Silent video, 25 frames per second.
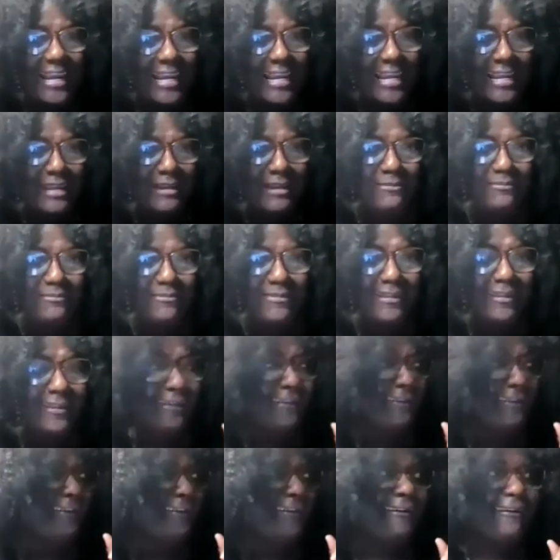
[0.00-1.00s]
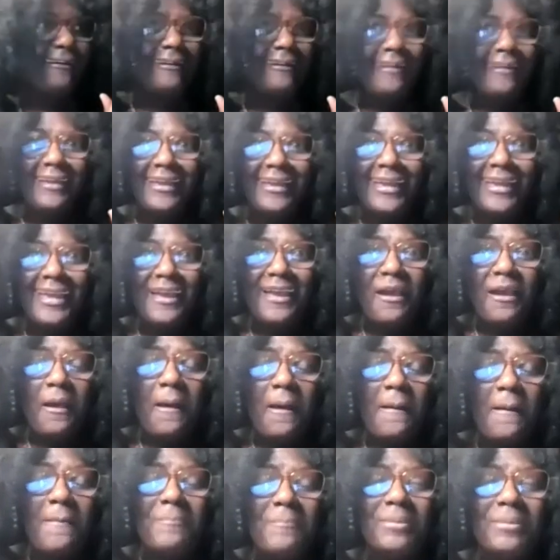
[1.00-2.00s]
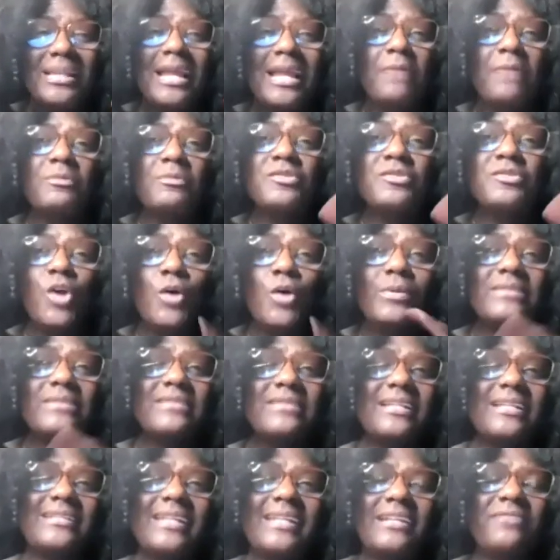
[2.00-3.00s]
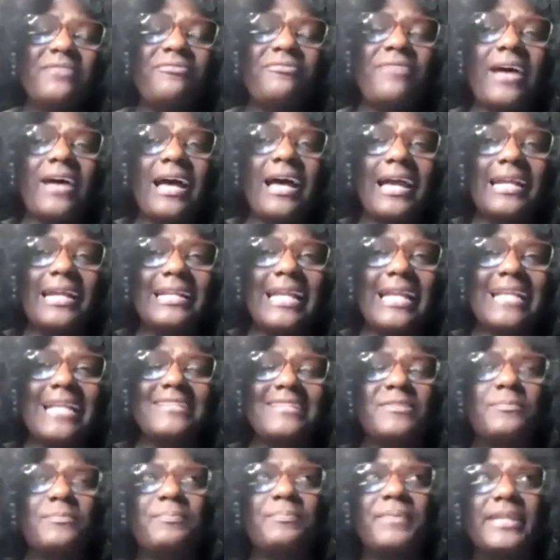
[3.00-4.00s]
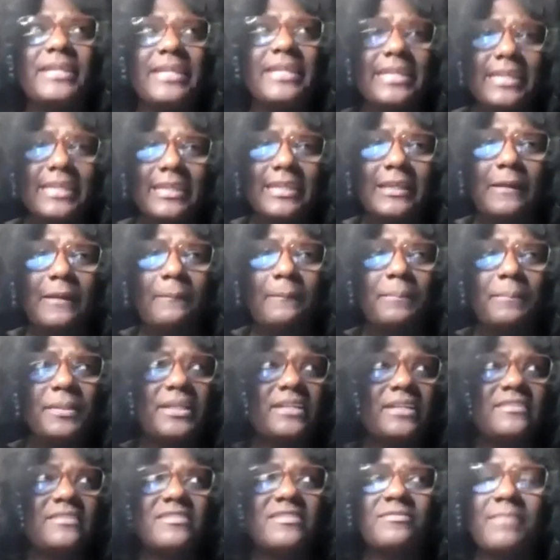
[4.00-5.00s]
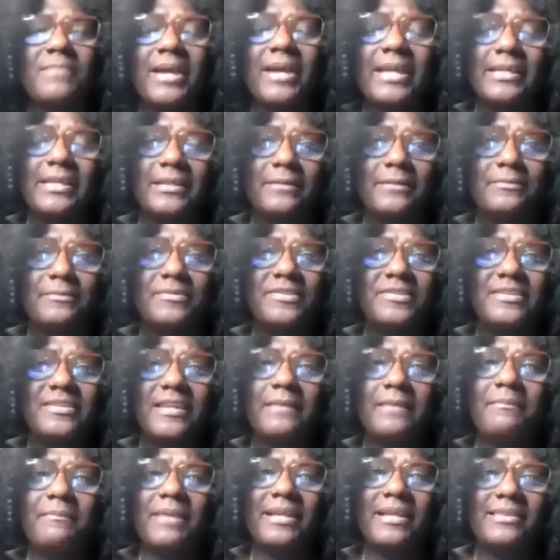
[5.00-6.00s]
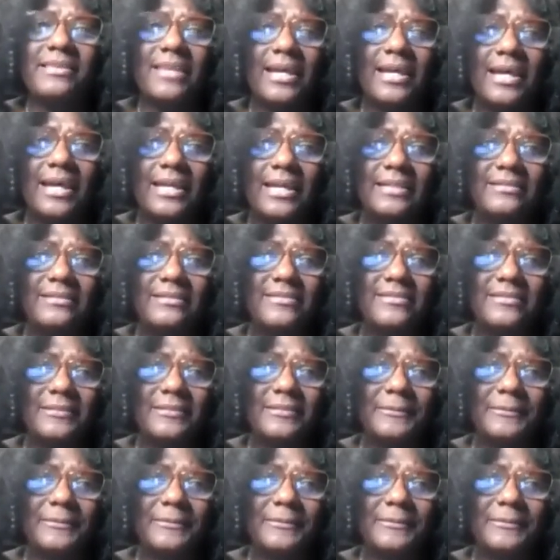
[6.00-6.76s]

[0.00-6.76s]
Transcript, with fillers: but I was always identified as big because of my hips and my thighs.